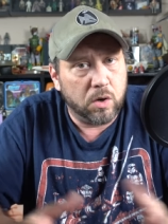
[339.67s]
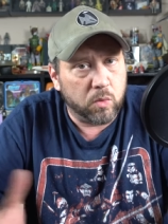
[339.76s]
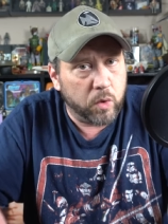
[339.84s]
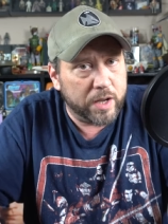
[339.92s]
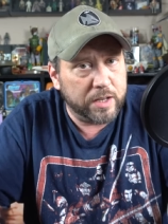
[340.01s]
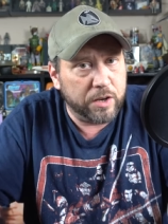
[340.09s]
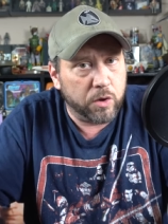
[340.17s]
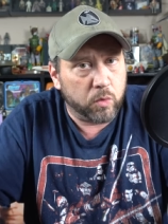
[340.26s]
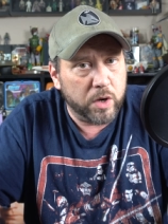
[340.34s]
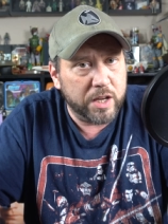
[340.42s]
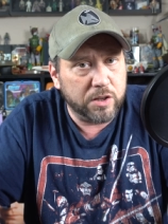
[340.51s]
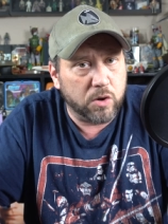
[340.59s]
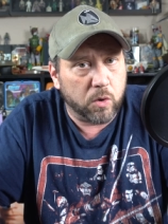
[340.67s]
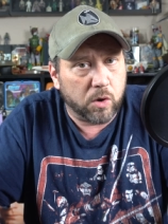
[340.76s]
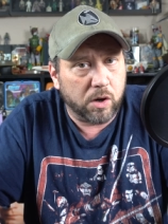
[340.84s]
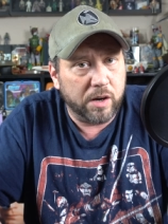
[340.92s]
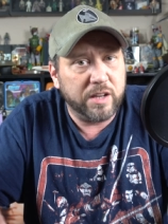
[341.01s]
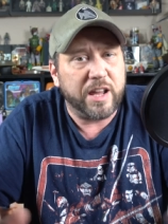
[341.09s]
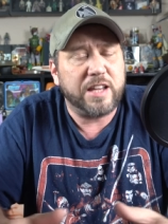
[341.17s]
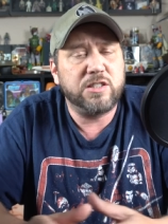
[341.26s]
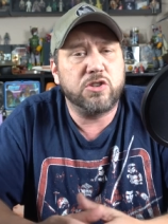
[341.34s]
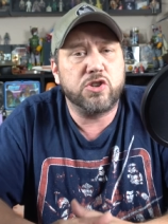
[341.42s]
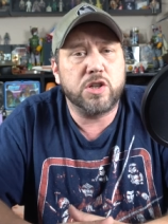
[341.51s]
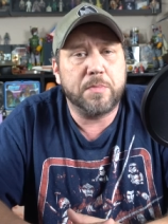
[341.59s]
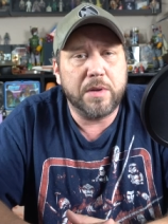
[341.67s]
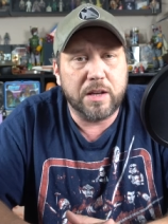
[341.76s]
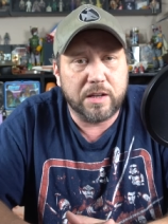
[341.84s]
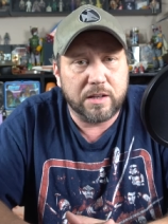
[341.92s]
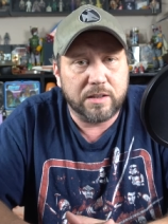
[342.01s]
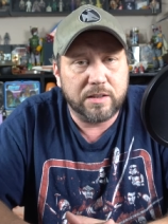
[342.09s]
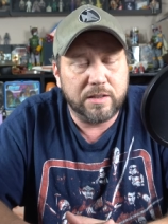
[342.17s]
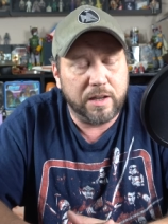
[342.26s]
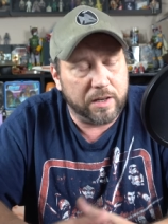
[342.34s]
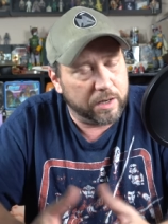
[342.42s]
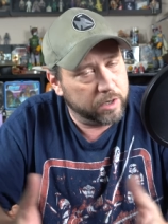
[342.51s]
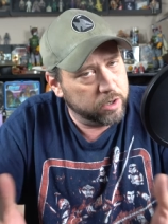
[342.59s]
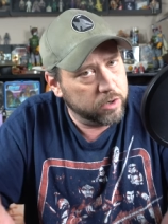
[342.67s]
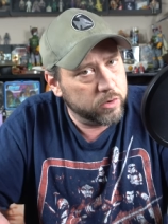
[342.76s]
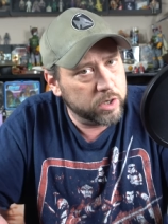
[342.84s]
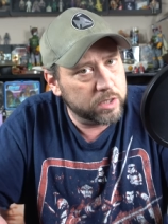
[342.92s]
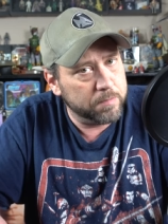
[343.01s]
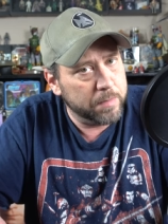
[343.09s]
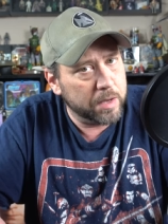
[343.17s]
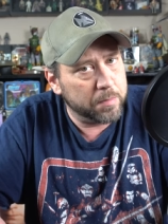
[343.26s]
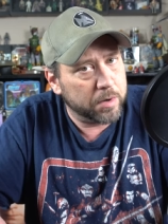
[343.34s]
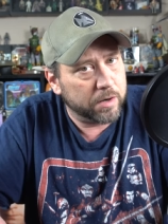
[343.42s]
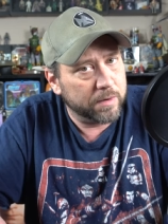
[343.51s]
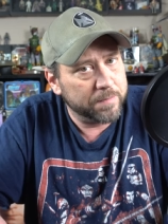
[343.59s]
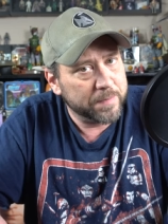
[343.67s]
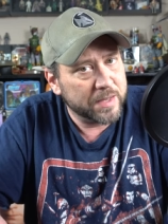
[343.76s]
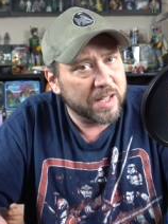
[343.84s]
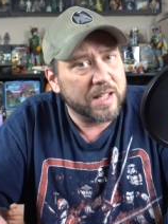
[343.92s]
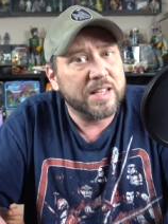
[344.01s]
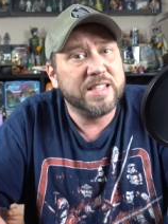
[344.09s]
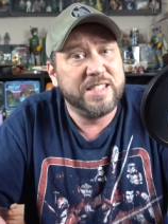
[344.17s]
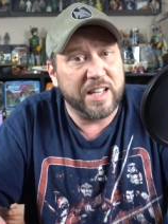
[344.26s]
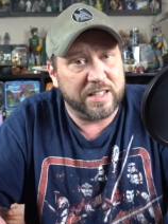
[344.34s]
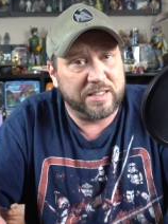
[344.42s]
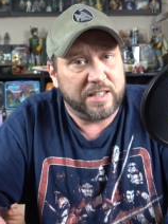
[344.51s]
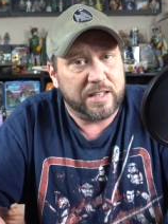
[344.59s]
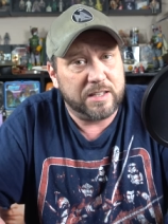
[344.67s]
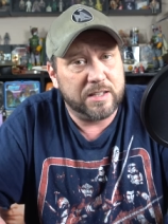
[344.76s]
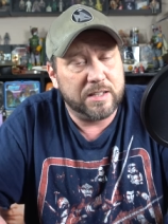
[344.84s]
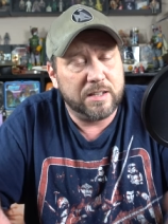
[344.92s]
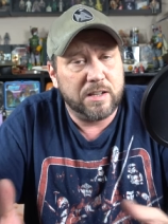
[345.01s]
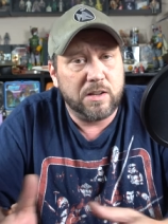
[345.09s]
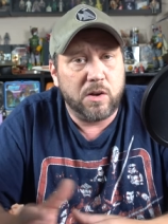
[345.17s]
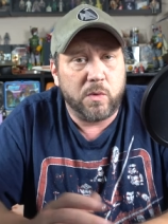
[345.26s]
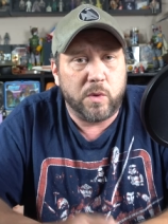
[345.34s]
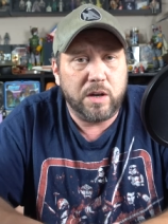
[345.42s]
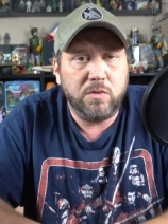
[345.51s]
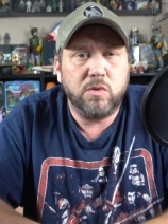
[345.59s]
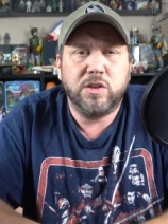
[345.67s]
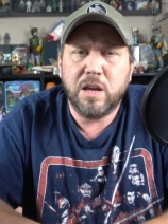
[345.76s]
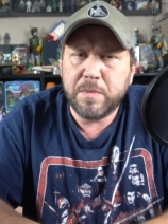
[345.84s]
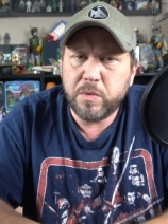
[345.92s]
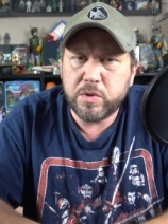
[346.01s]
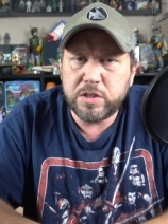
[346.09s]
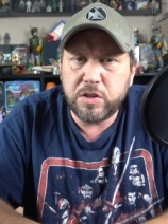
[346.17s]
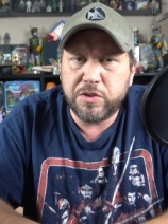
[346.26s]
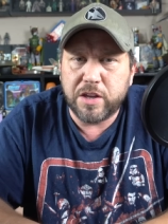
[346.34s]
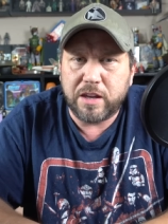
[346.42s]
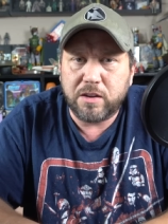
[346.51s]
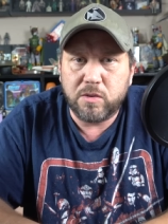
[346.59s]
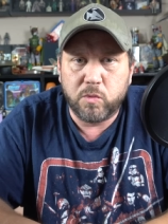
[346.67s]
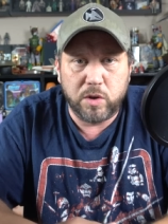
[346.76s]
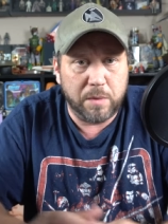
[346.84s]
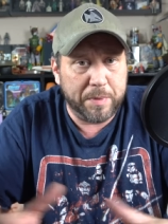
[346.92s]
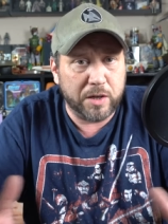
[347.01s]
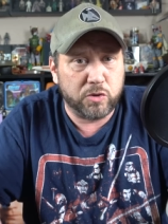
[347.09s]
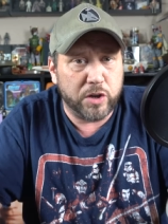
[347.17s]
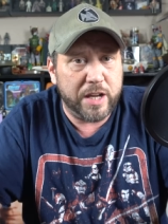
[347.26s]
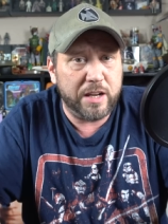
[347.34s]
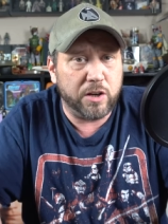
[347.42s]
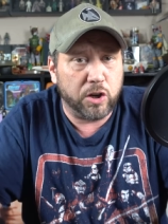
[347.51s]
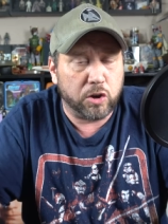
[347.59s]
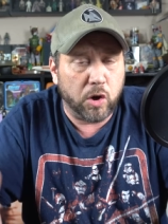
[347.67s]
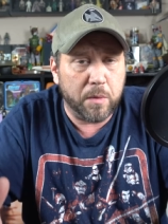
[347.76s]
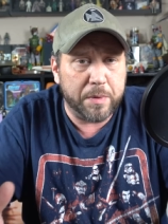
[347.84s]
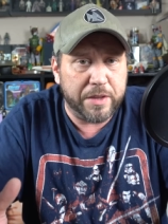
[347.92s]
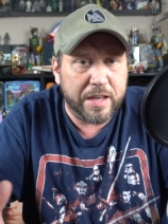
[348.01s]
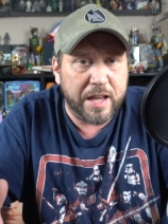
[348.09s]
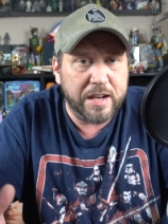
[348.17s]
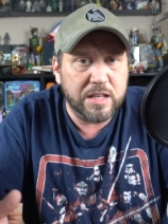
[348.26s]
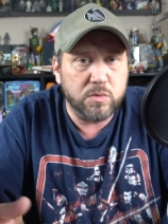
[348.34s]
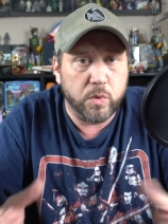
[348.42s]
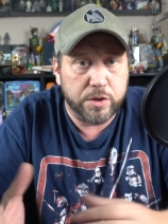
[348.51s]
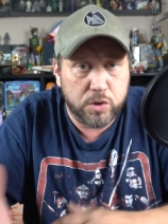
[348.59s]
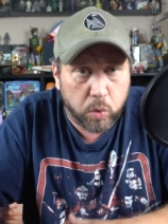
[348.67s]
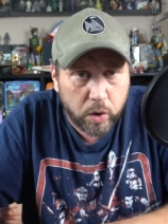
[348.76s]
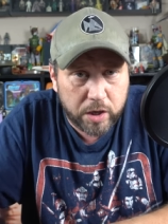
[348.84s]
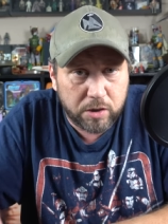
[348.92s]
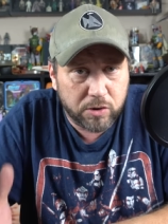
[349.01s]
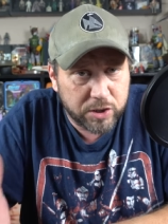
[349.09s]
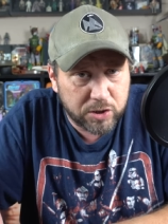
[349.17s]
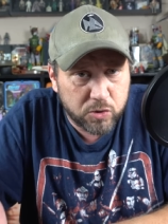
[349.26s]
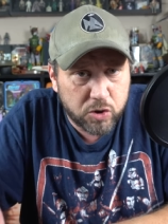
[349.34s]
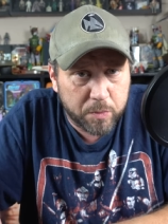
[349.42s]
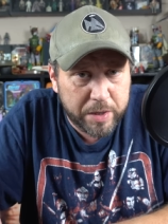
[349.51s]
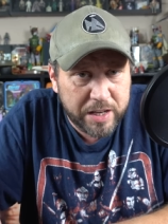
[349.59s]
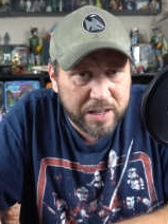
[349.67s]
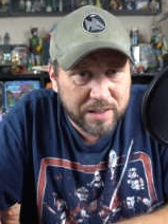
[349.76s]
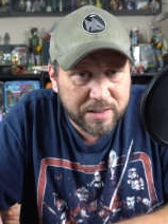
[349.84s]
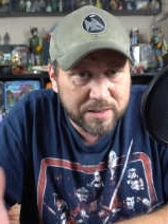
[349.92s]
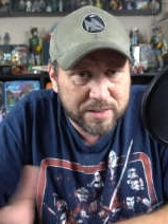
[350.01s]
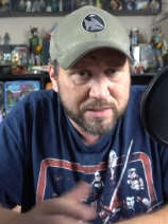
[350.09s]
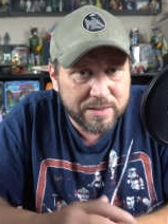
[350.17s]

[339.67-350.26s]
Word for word: Randy the Rancor, Gangster Chewbacca, and our newest member, Dusty. Well, tell me what you think. Would it have been great to grow up in the 80s with Twitter or social media?